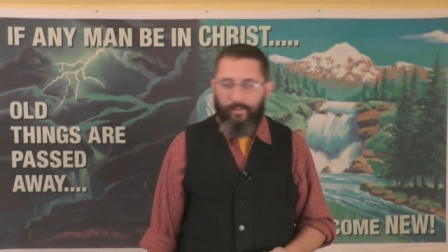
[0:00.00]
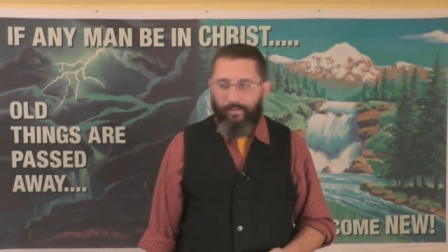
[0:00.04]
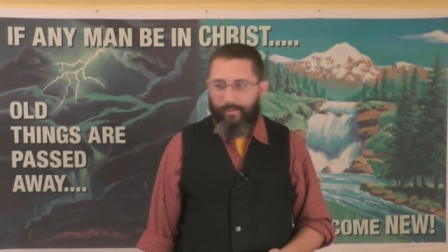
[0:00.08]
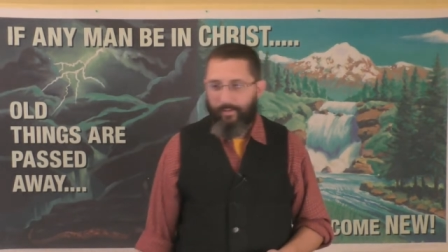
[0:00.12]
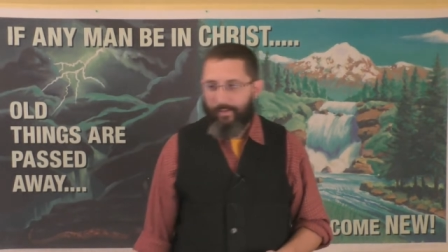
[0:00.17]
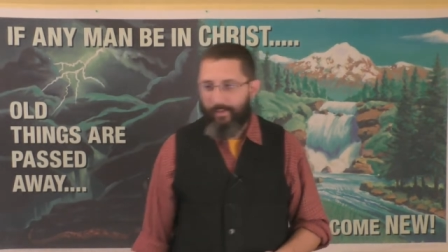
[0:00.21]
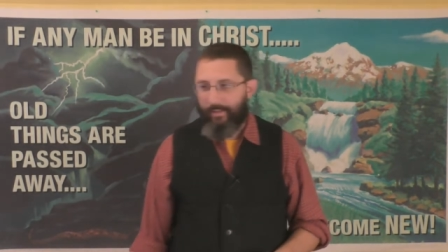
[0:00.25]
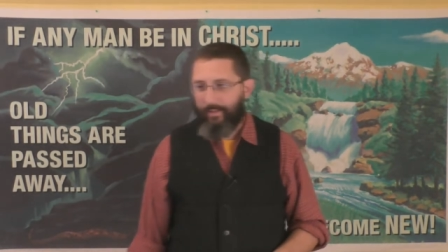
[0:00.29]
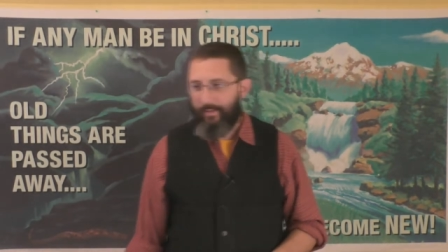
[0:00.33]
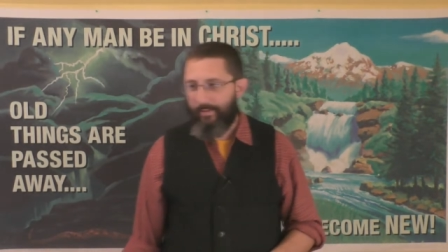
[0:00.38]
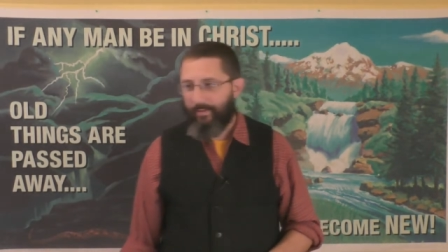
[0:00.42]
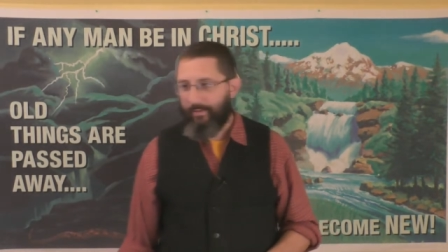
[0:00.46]

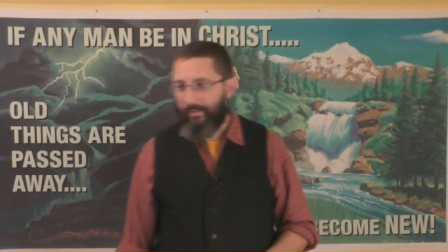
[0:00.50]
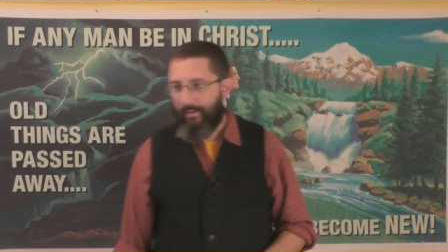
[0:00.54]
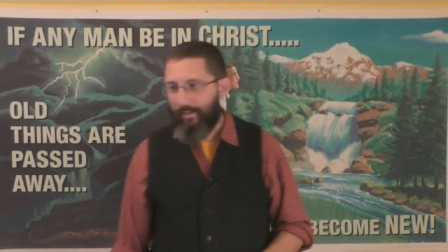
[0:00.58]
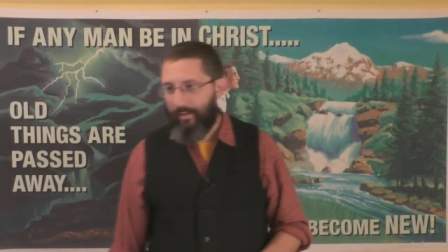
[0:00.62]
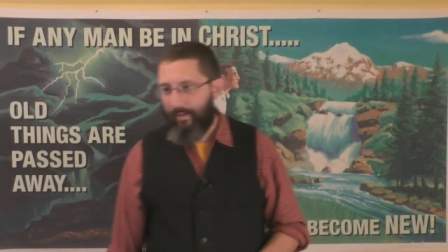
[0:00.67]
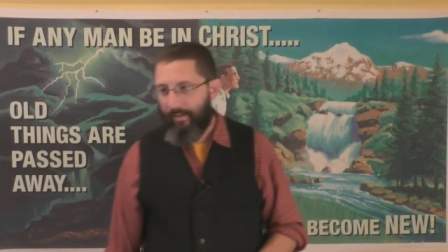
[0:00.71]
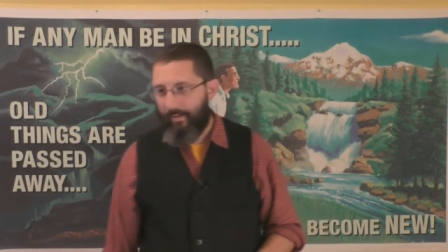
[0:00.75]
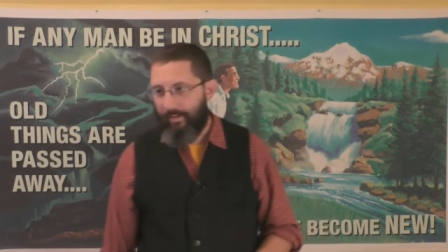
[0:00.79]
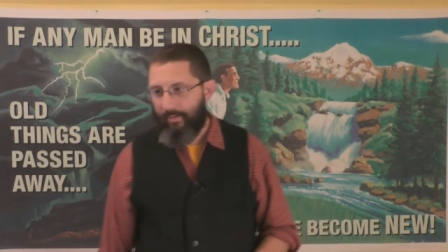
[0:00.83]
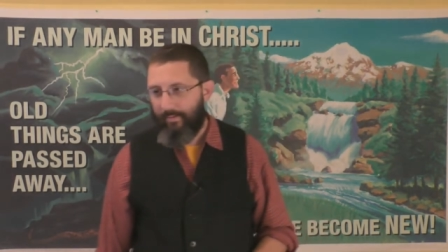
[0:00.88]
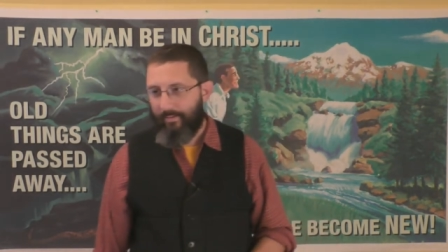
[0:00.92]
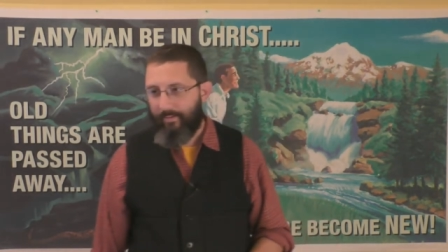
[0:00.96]
All right,
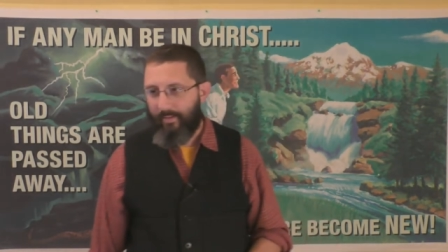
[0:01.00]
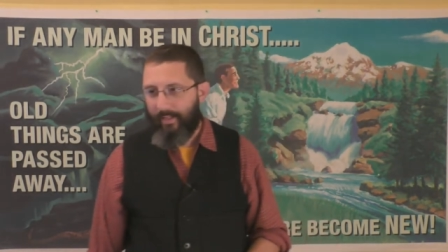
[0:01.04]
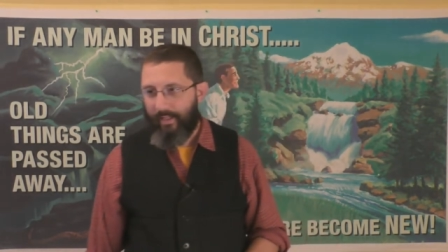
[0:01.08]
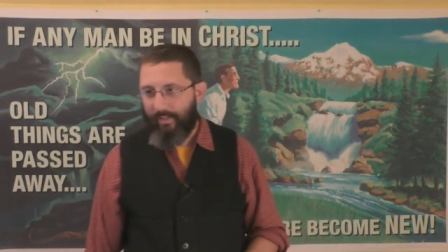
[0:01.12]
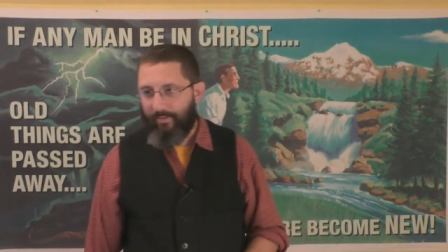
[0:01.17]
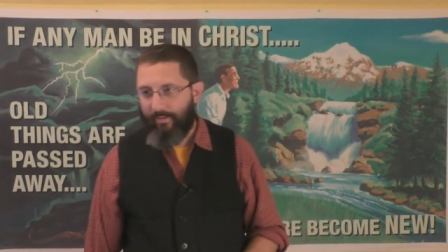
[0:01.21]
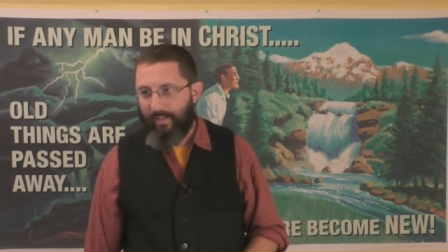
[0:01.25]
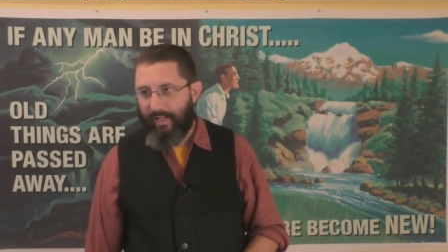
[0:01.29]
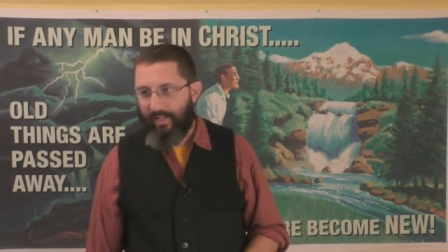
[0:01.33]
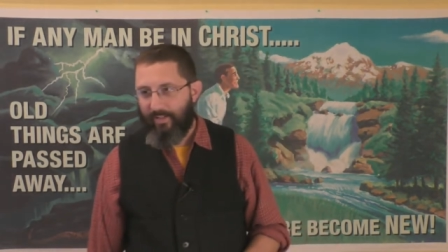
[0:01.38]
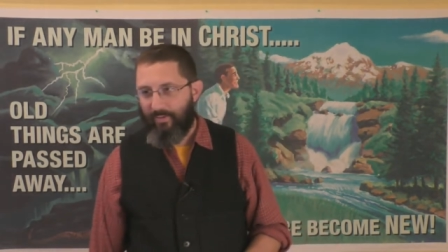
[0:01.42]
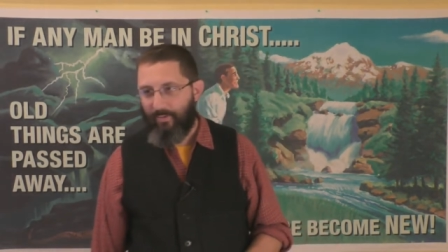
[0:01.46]
uh, I
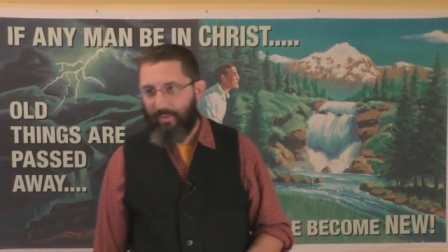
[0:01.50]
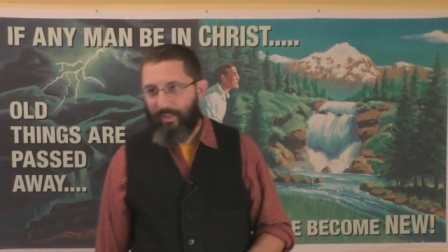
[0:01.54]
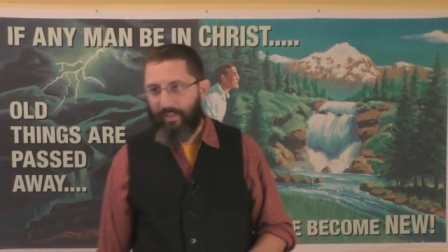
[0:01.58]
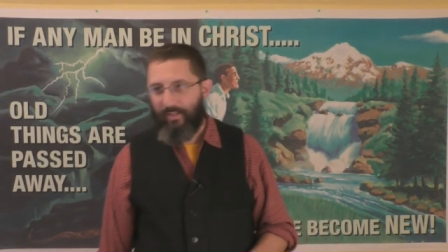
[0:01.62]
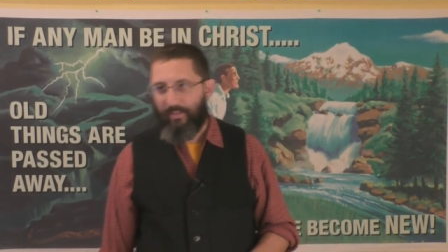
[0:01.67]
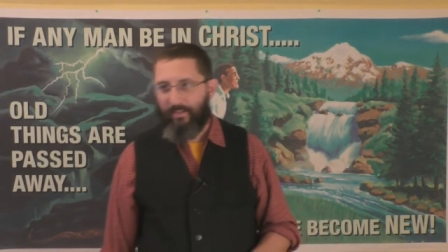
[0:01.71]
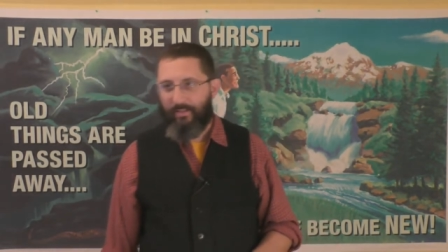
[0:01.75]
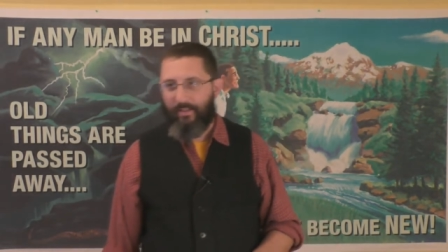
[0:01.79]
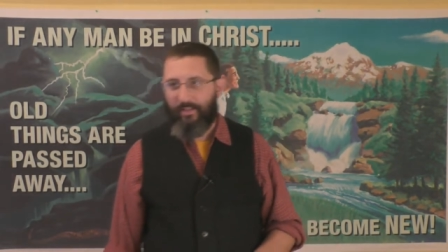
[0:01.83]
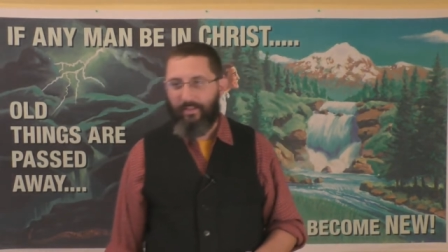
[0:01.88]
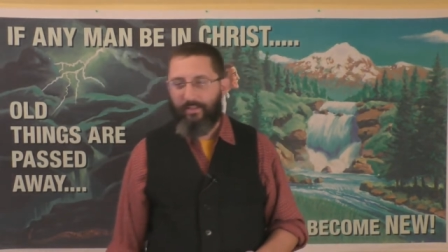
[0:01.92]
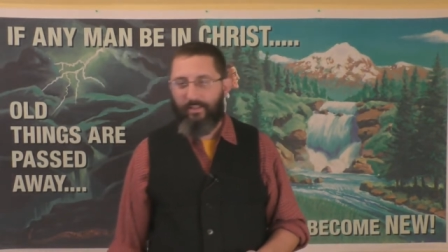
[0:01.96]

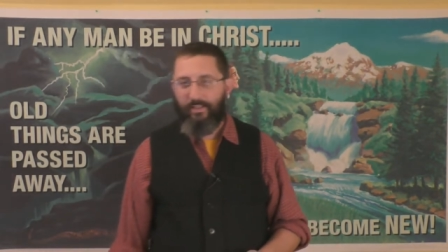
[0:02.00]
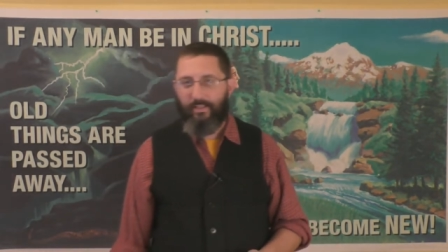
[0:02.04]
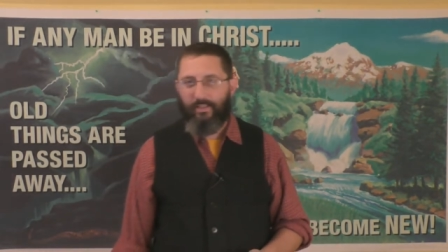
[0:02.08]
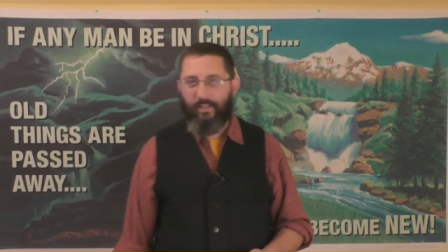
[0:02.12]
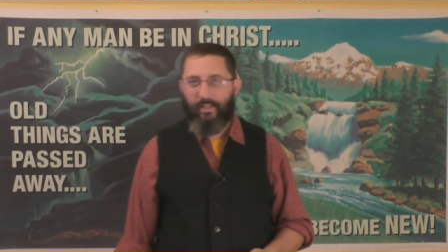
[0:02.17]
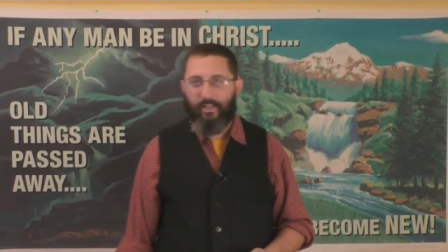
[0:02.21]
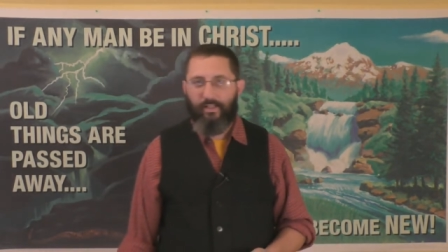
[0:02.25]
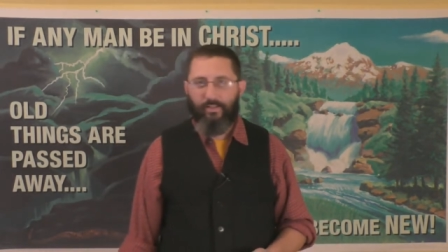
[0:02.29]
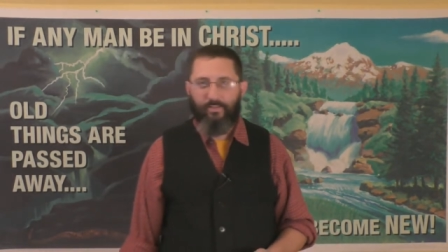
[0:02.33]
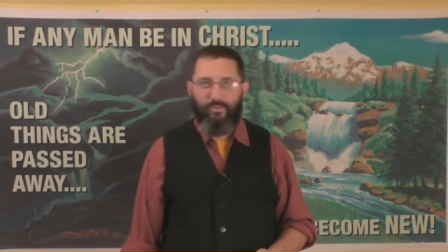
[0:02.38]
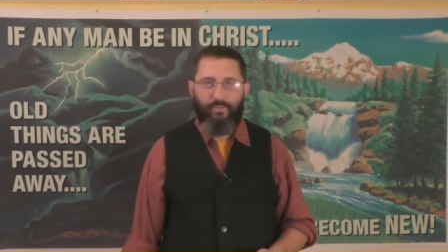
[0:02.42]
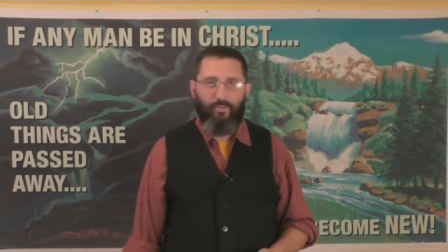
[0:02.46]
graduated in
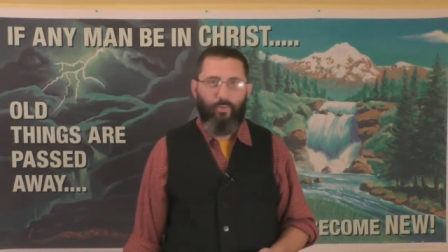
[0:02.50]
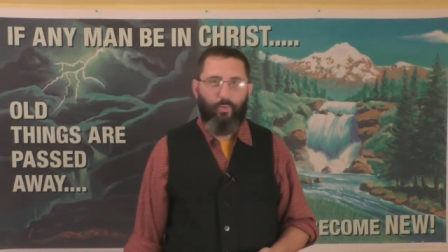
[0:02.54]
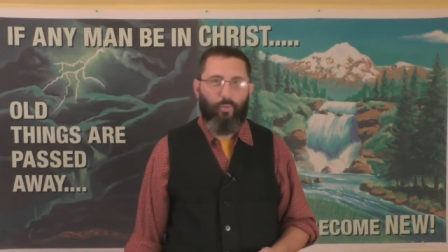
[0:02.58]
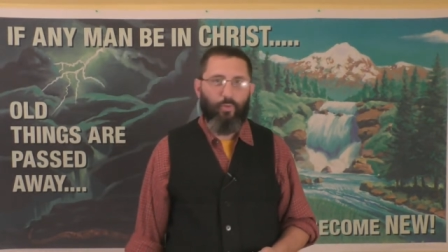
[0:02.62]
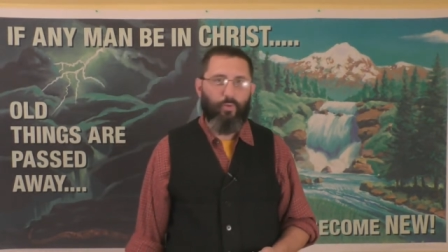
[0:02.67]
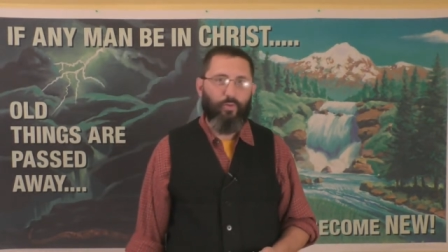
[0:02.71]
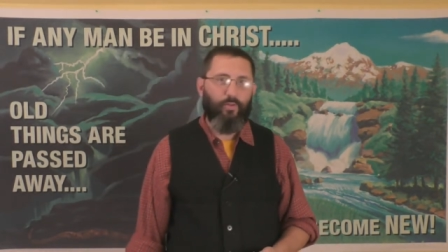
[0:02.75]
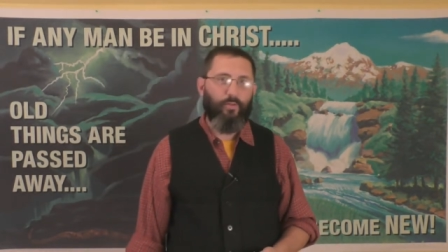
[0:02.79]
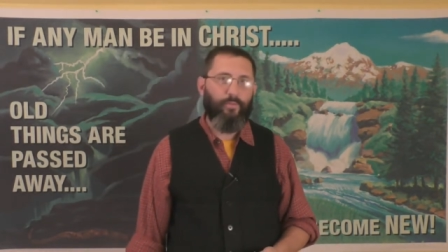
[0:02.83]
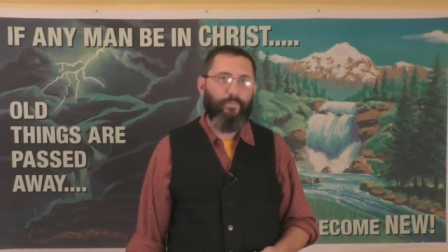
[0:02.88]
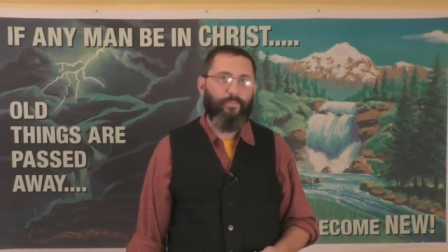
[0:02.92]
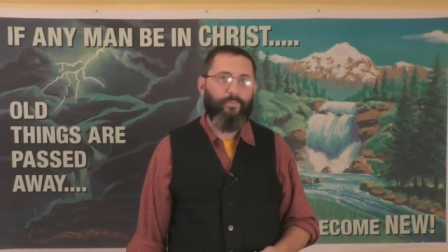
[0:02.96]

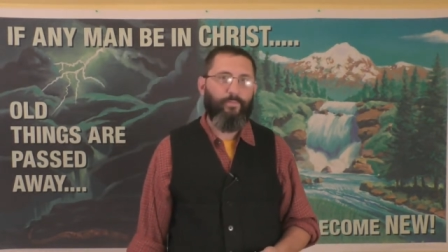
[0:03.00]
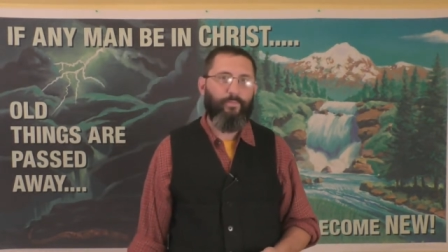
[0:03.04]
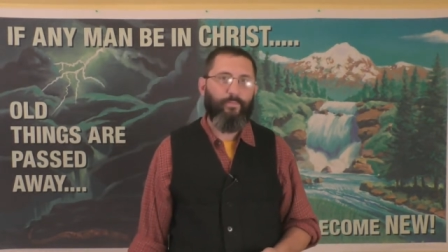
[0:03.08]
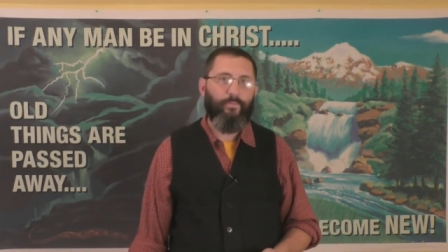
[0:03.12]
1994,